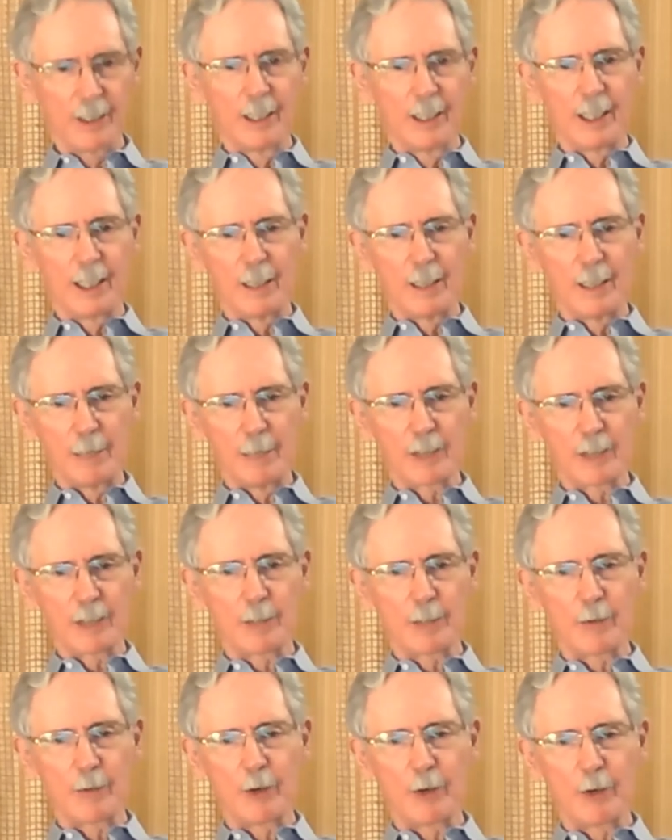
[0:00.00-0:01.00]
about some
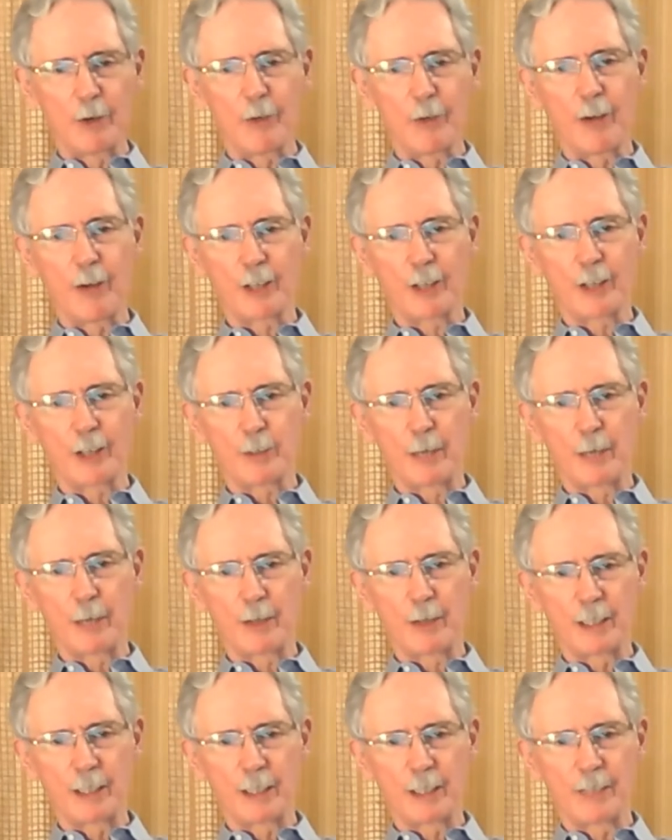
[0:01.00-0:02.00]
of her thoughts about
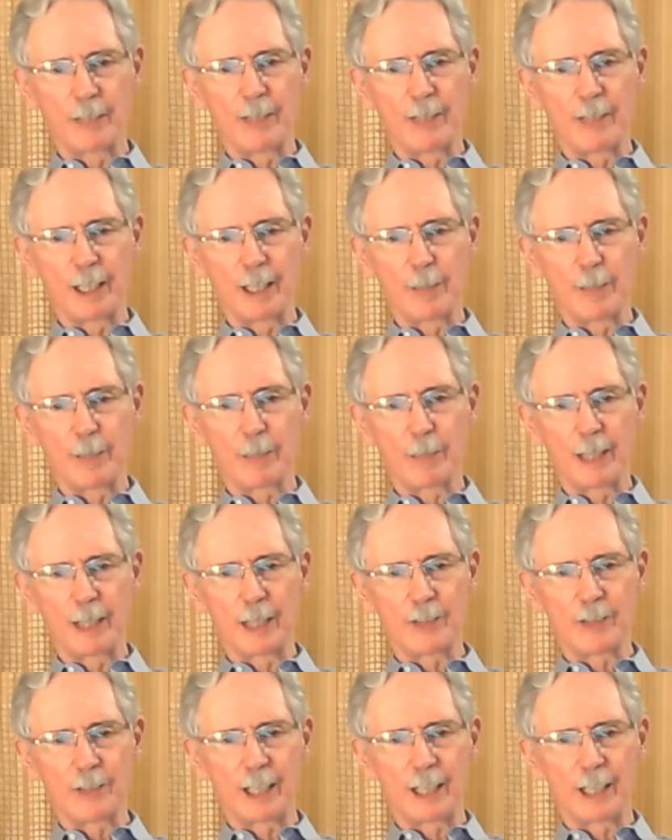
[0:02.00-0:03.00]
living in a place
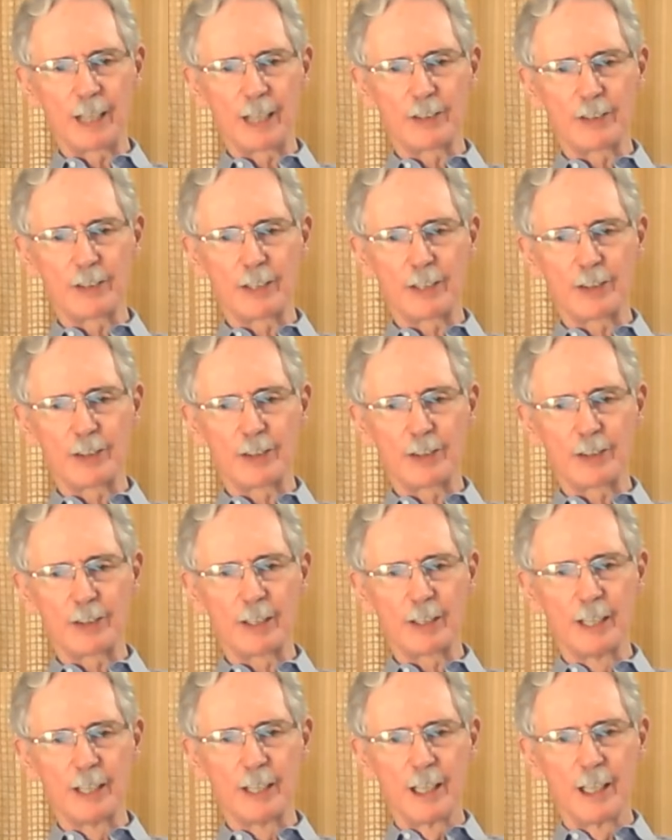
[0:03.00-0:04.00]
that has such a
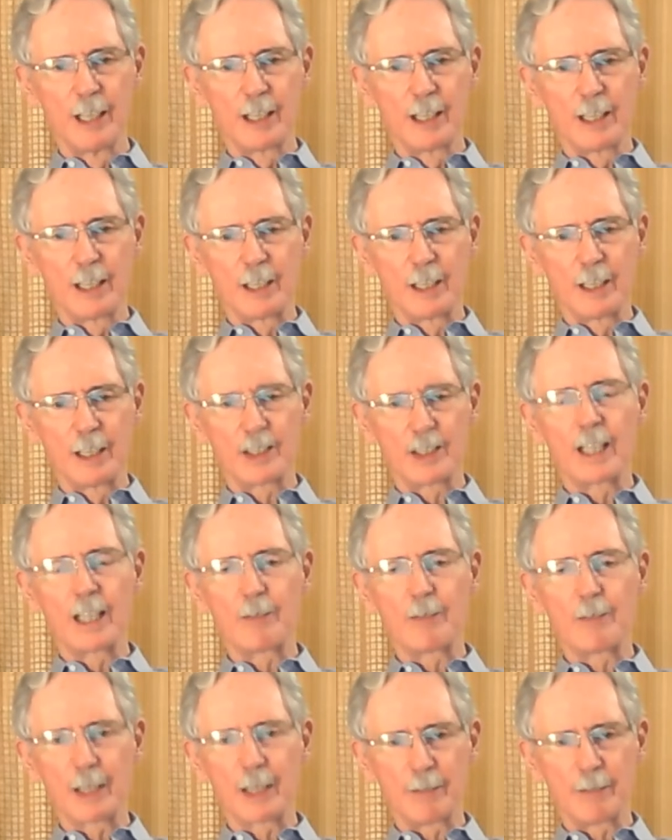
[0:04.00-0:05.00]

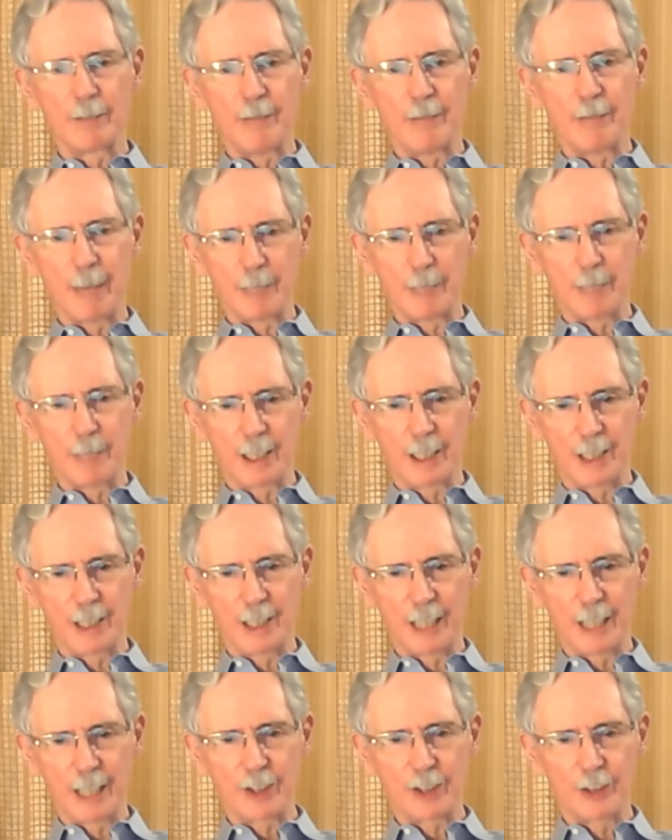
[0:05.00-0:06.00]
significant family
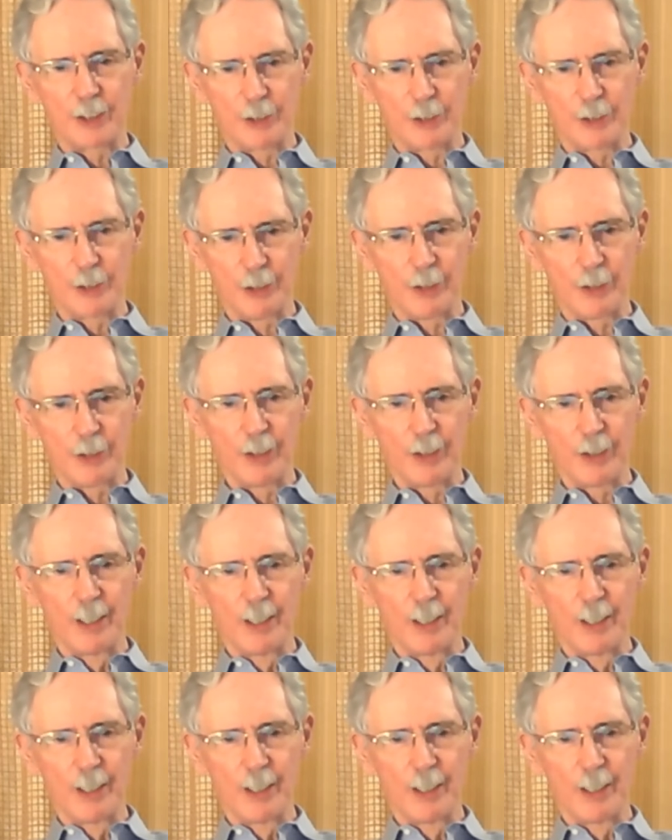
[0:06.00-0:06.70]
connection to her.